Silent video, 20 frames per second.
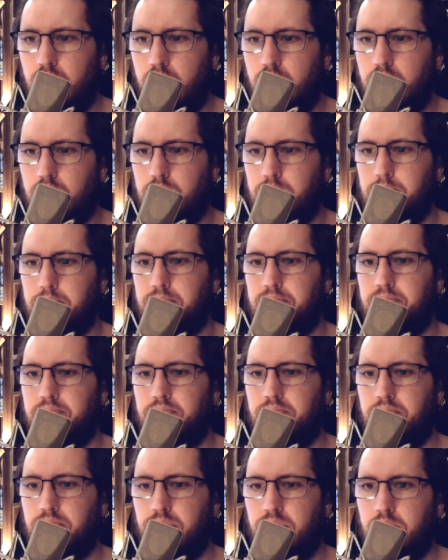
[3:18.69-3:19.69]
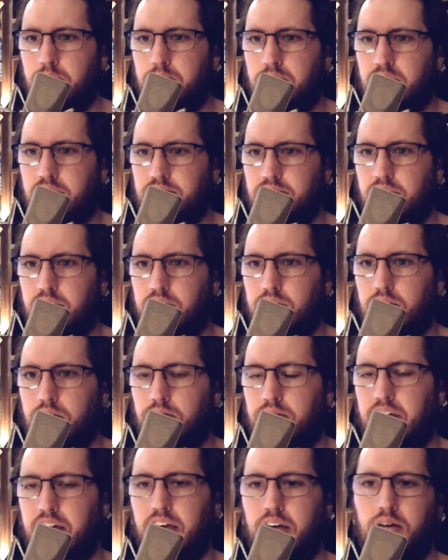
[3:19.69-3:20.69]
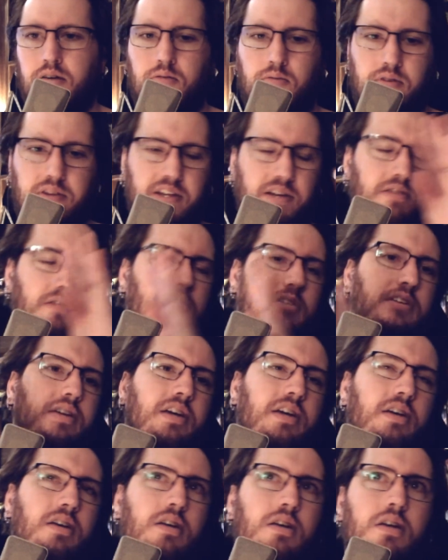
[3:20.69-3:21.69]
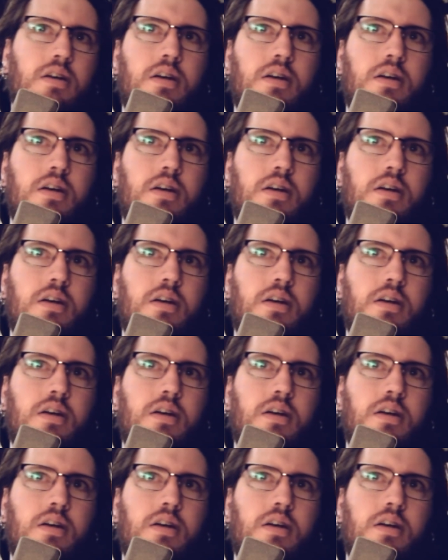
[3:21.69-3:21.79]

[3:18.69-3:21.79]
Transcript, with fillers: Um but it's like okay, without looking